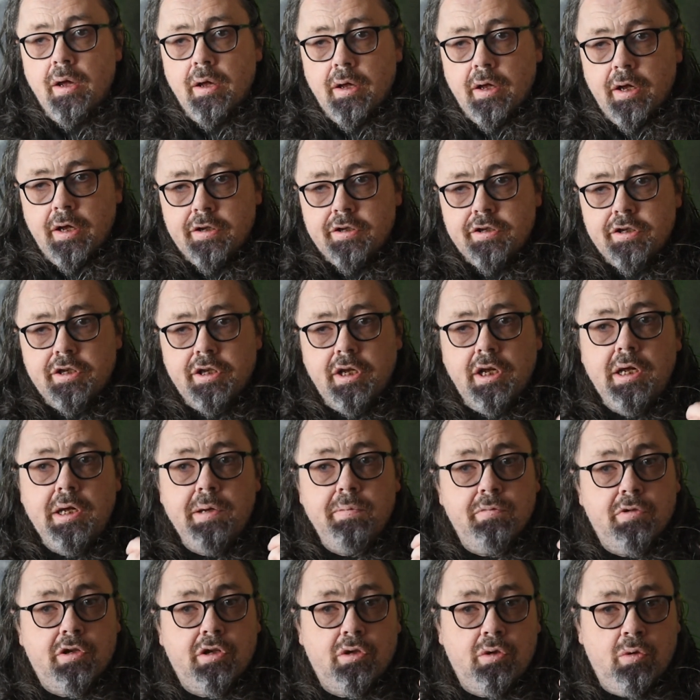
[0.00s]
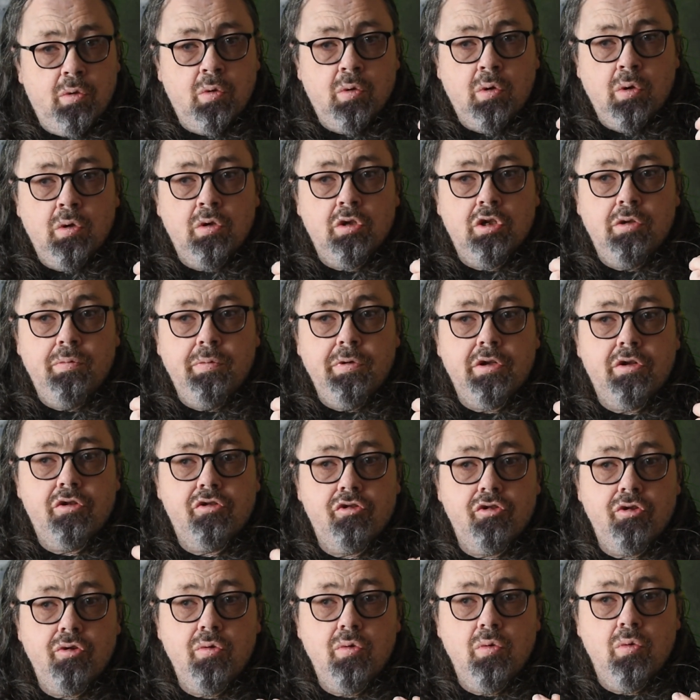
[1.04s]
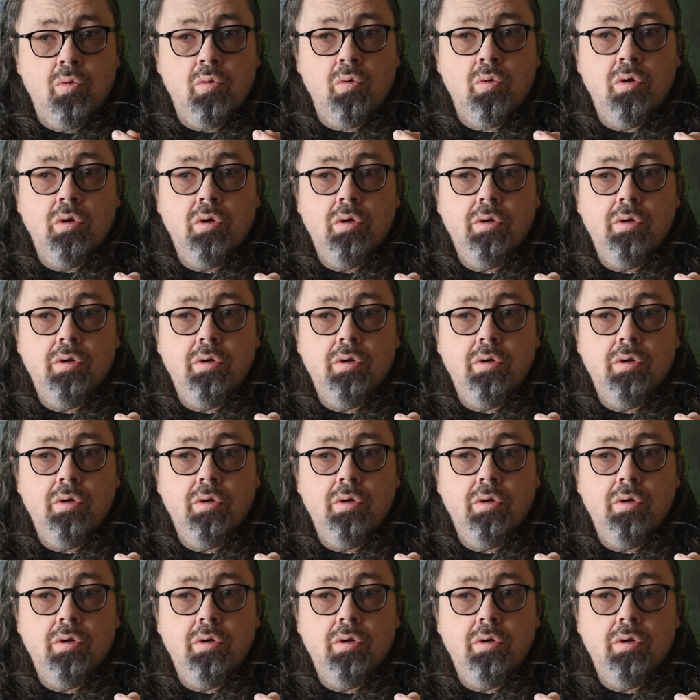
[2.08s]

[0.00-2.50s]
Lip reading: It seemed too good to be true,